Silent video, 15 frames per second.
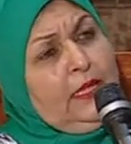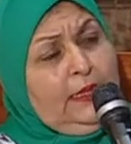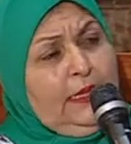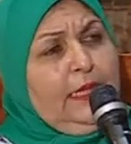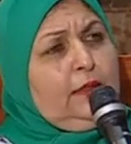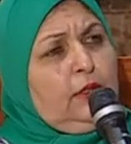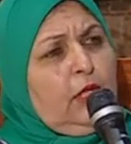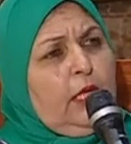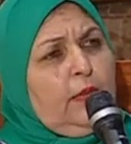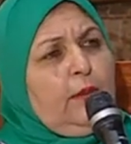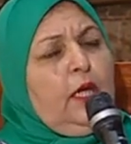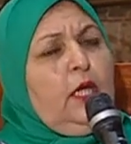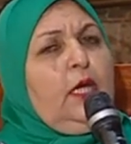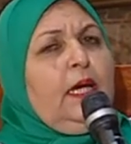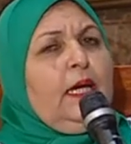At that time.
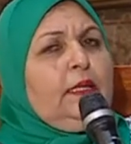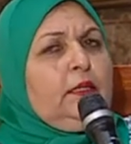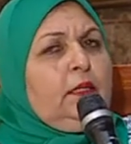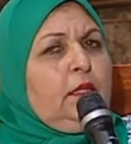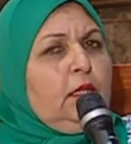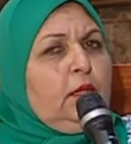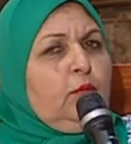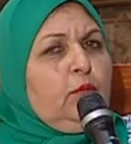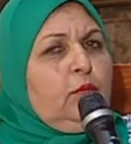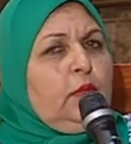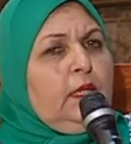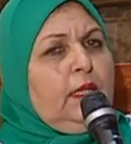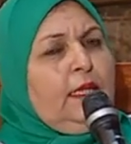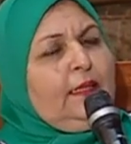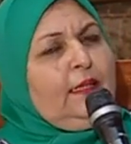And
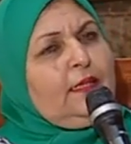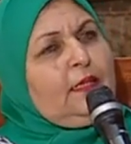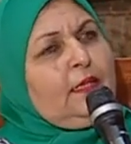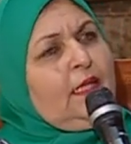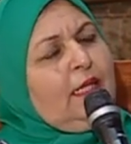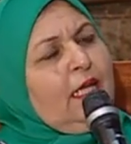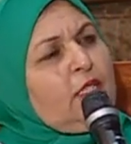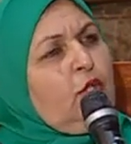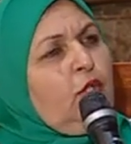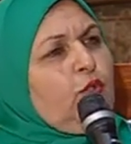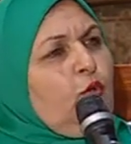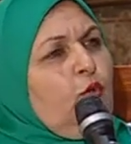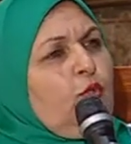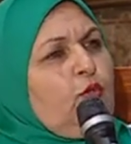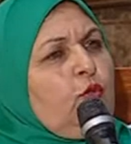it has got
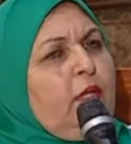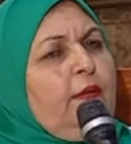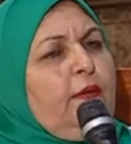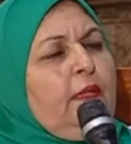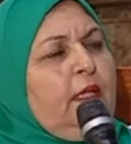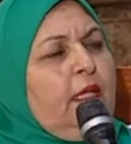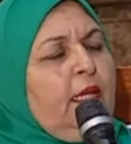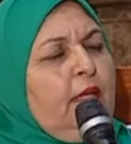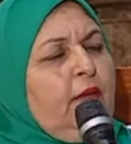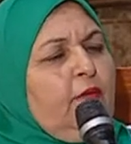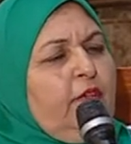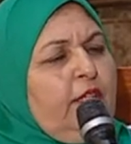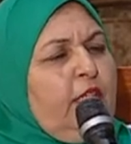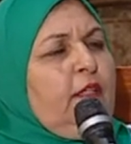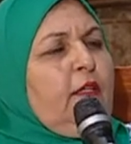also a
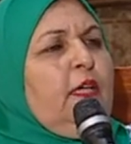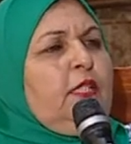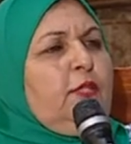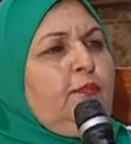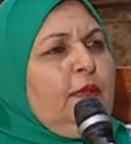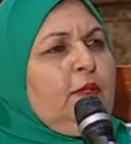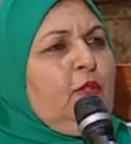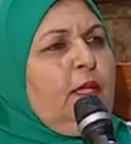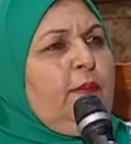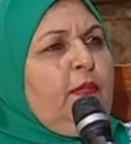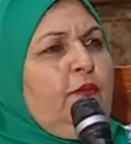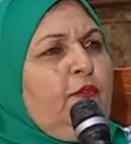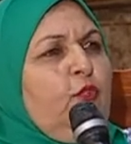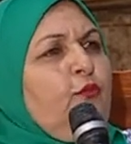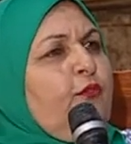very nice
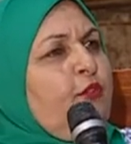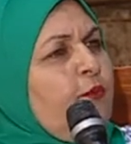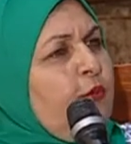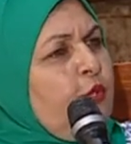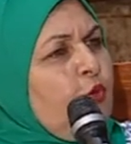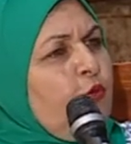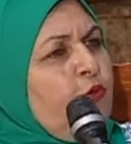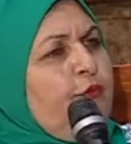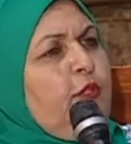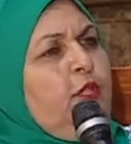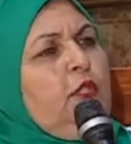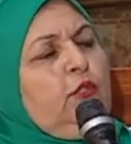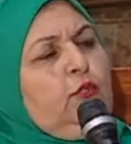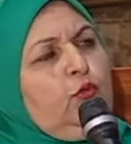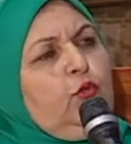panoramic view from the
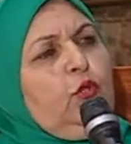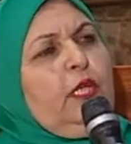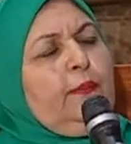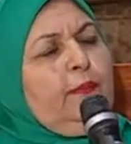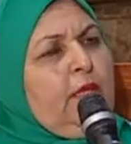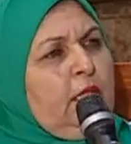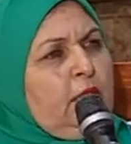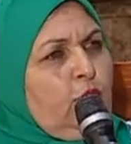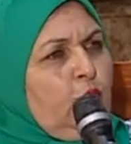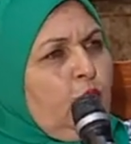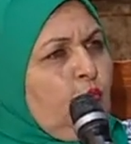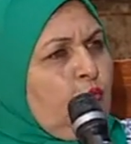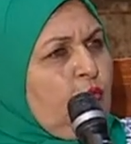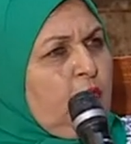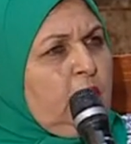roof to
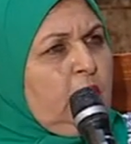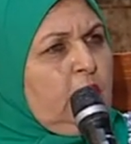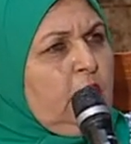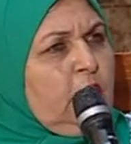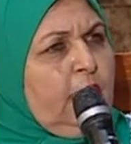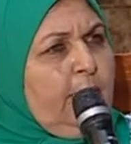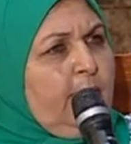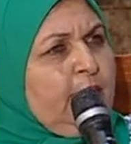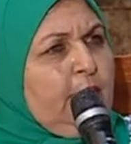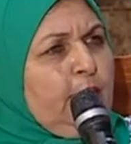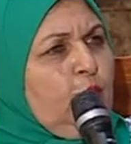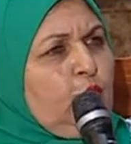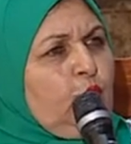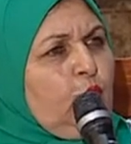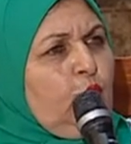Ahmad
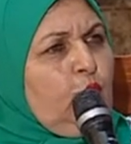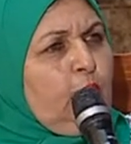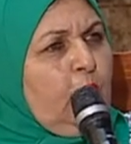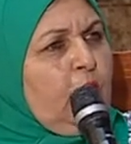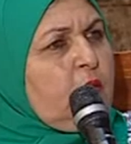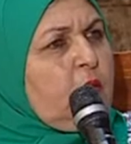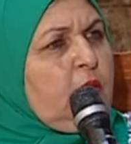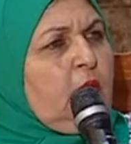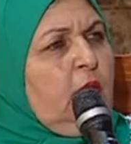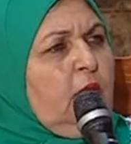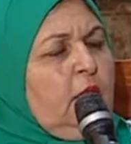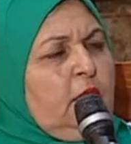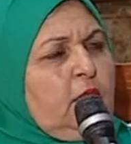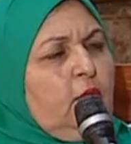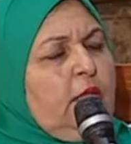Ibn Tulun Mosque.
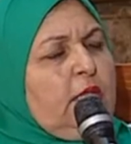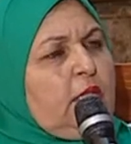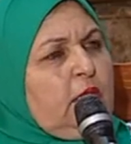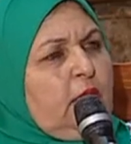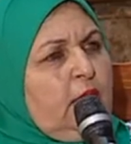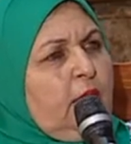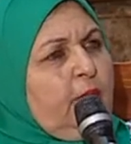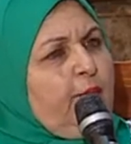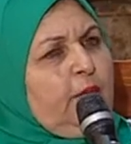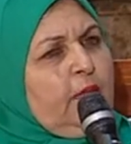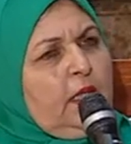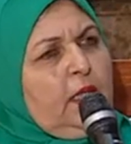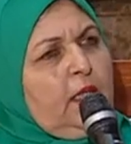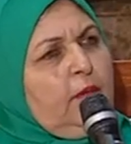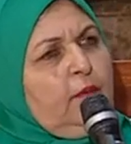So it's
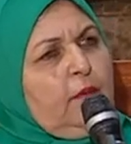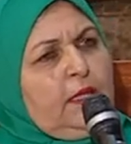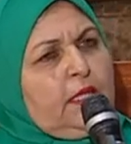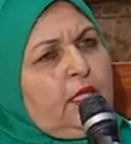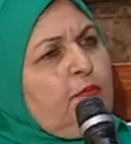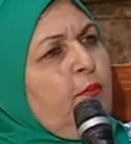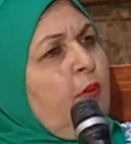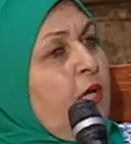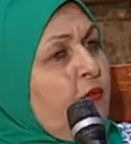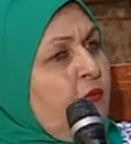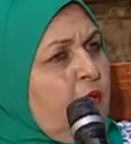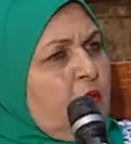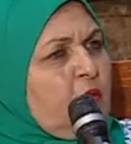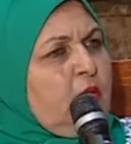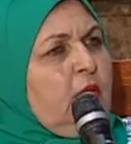
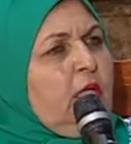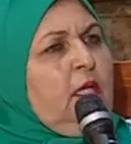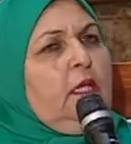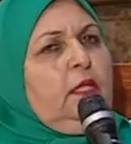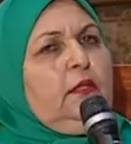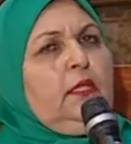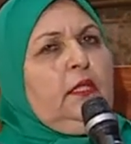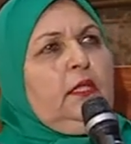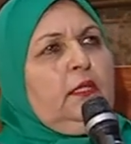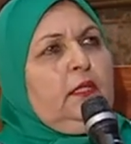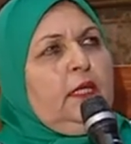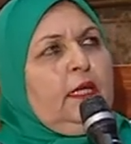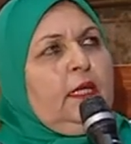marvelous. The